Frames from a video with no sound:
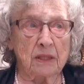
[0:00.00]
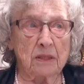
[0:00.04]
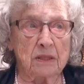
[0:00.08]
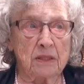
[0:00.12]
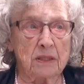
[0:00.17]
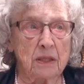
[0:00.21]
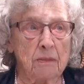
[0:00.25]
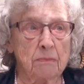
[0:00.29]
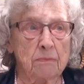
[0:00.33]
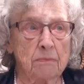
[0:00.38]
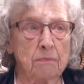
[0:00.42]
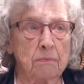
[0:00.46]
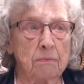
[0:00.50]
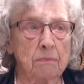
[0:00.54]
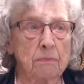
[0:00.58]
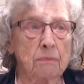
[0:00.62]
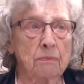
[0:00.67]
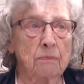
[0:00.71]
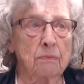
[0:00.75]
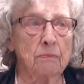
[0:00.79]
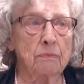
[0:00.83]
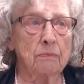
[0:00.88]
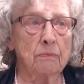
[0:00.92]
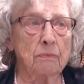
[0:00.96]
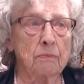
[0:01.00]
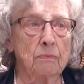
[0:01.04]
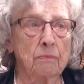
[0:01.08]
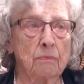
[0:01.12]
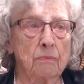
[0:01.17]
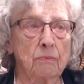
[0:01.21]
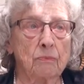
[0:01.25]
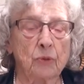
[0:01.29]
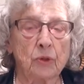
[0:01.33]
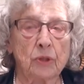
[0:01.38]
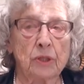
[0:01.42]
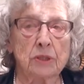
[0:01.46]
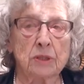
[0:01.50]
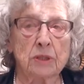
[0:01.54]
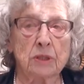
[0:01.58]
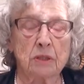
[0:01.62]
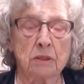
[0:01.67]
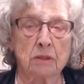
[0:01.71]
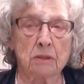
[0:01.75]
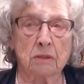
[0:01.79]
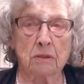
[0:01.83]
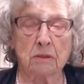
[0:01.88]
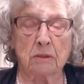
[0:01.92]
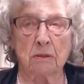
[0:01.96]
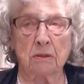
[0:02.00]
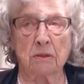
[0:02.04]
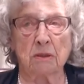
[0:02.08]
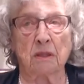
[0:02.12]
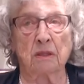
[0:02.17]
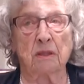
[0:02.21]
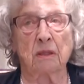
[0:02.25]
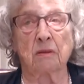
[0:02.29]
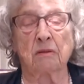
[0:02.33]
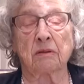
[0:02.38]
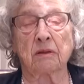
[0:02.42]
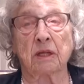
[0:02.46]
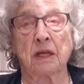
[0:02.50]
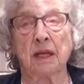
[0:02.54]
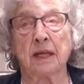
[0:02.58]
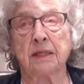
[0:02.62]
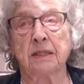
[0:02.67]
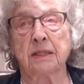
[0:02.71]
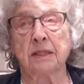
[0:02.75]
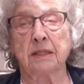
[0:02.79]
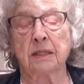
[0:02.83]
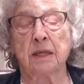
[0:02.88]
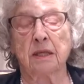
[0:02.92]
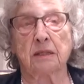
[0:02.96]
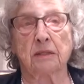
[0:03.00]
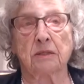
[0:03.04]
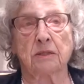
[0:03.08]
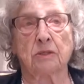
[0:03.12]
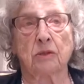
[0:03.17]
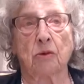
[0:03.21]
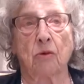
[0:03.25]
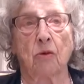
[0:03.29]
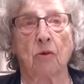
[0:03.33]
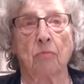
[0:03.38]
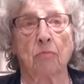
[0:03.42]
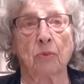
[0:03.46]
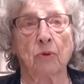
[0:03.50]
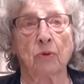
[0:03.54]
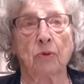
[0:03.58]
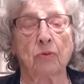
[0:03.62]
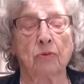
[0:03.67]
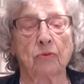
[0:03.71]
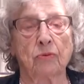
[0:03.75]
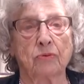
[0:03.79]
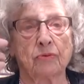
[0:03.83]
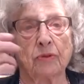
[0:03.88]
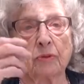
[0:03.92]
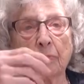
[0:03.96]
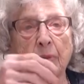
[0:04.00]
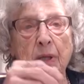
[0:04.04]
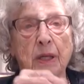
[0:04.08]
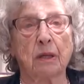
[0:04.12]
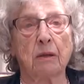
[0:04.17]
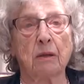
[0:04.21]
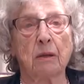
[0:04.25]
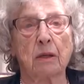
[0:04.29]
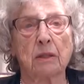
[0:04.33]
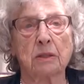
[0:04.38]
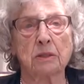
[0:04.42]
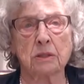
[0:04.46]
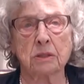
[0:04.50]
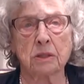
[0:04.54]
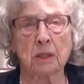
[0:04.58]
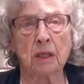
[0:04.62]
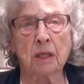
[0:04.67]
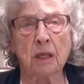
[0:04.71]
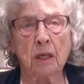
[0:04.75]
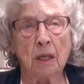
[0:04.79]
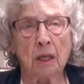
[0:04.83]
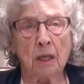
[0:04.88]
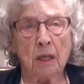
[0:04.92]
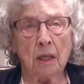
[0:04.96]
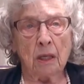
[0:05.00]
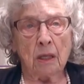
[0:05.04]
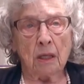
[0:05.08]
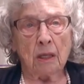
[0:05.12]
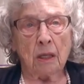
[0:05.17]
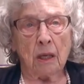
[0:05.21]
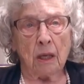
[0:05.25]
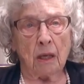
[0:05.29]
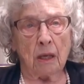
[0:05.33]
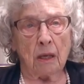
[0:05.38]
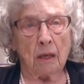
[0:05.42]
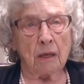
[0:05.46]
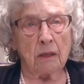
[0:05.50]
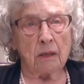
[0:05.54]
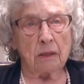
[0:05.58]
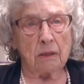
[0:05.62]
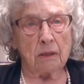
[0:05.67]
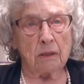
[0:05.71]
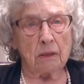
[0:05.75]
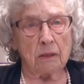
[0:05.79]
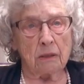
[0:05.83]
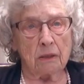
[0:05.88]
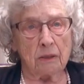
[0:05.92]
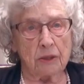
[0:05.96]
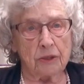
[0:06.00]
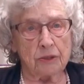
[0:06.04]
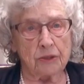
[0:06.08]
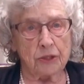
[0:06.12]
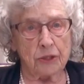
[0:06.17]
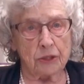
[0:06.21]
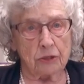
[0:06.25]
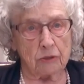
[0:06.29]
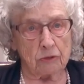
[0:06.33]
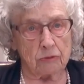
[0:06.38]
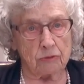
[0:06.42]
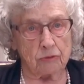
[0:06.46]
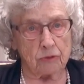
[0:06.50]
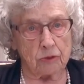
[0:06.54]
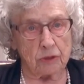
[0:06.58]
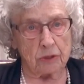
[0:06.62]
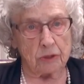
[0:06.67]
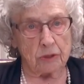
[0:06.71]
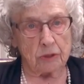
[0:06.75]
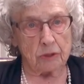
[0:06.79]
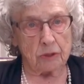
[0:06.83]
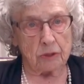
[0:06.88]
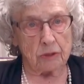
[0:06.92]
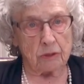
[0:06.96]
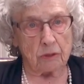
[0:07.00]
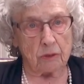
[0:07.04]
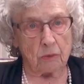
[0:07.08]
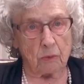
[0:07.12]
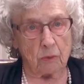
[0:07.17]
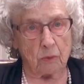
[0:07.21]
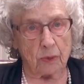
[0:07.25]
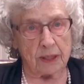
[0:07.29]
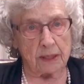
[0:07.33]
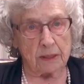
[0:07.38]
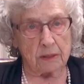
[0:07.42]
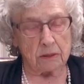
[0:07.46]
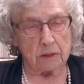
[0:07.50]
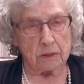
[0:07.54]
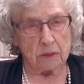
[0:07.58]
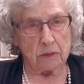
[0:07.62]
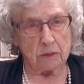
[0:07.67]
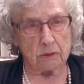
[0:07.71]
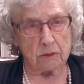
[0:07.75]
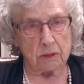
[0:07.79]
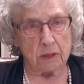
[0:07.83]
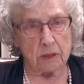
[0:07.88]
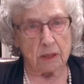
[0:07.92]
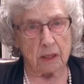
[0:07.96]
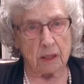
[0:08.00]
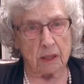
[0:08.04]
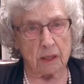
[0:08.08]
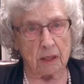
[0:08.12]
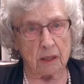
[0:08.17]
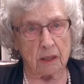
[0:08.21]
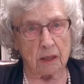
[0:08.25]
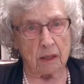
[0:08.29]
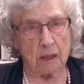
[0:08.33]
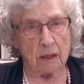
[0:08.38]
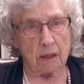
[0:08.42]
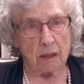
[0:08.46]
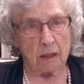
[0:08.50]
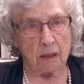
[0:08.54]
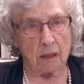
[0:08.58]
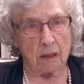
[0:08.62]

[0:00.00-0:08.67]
Some reason the lady next door moved because her children went to the